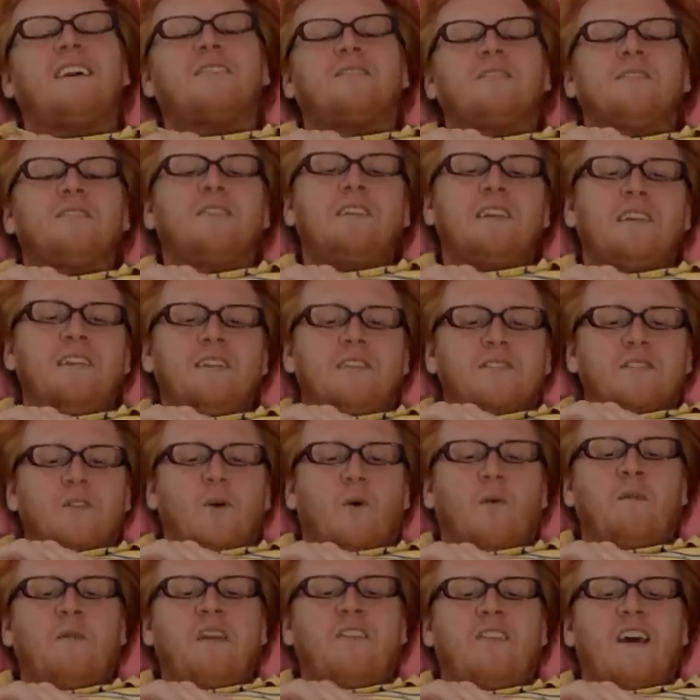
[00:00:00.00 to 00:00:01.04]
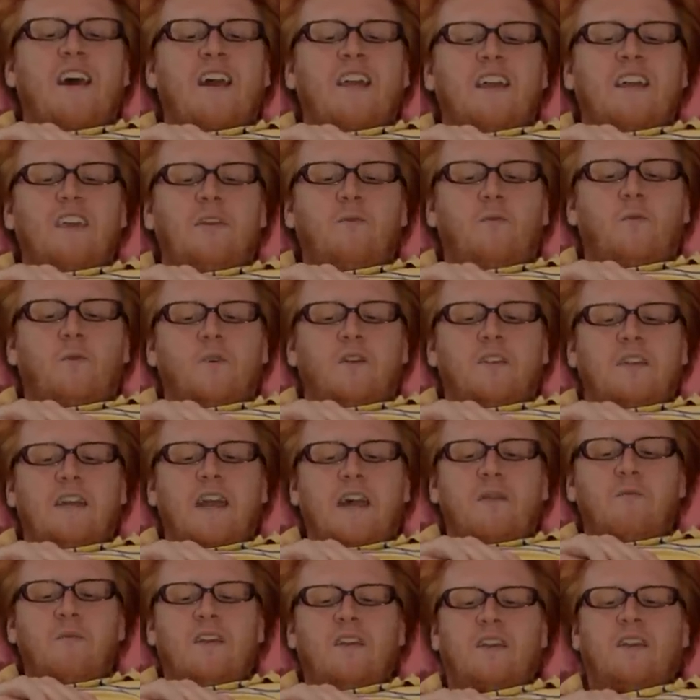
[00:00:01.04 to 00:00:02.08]
actually told me that he would
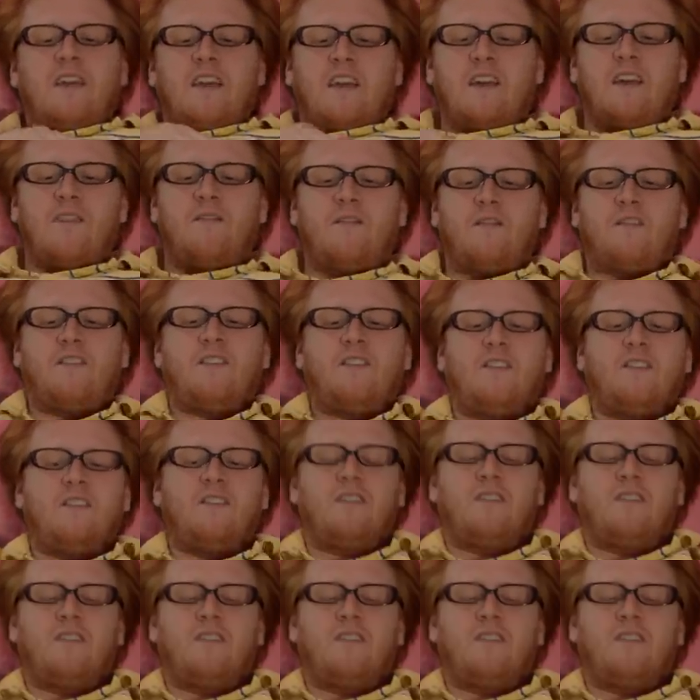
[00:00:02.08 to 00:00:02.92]
get me a gift.